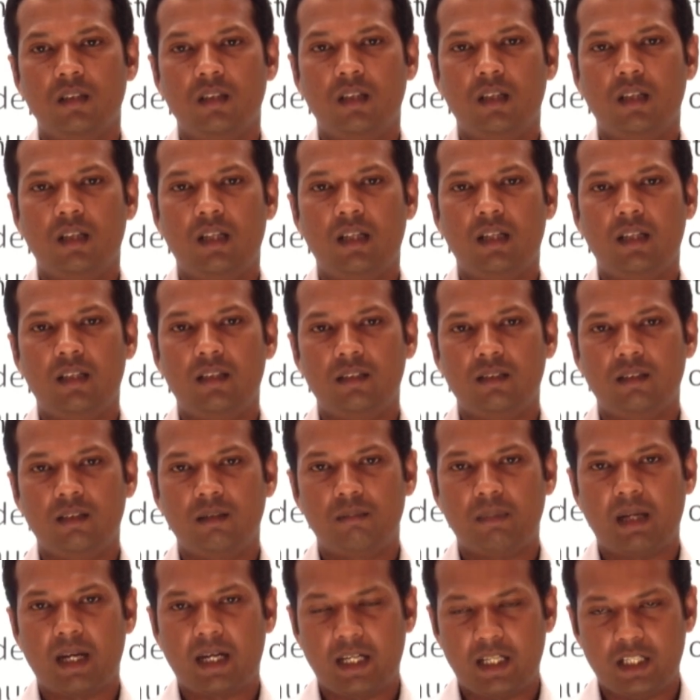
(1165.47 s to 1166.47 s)

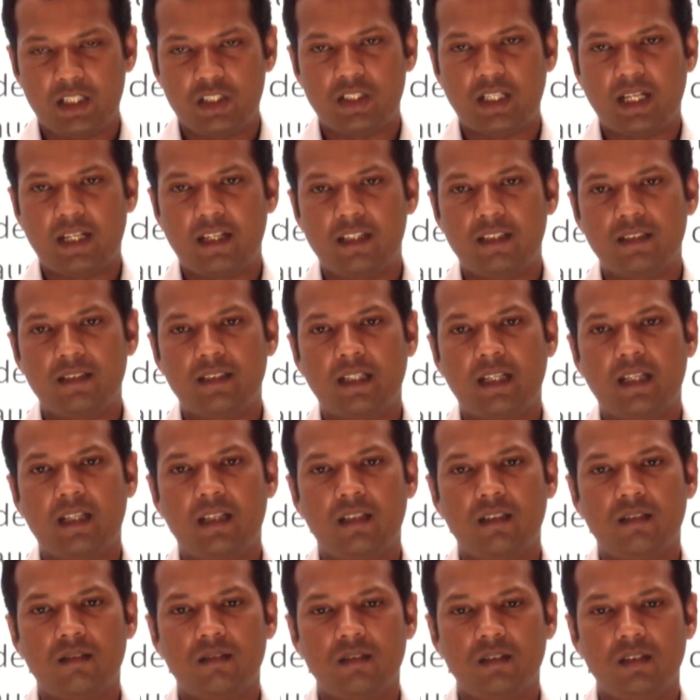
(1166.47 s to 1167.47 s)
marketing channels
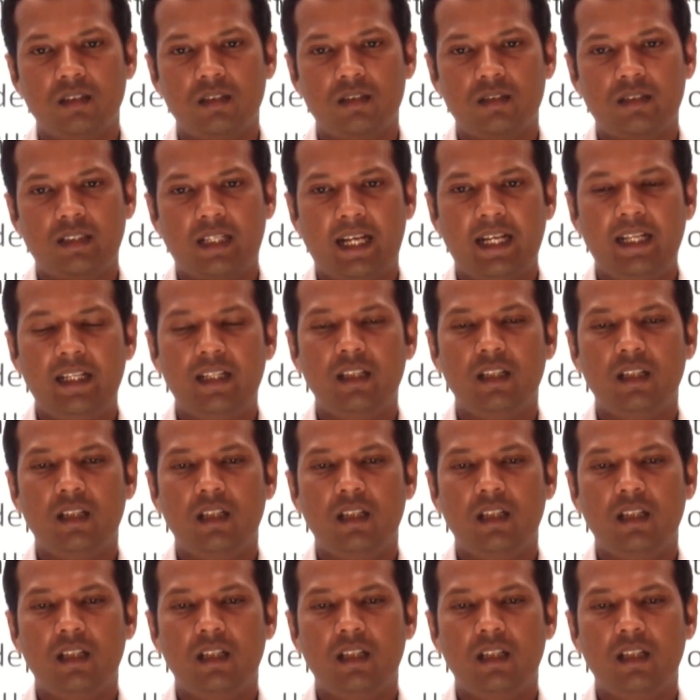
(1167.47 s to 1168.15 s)
slide,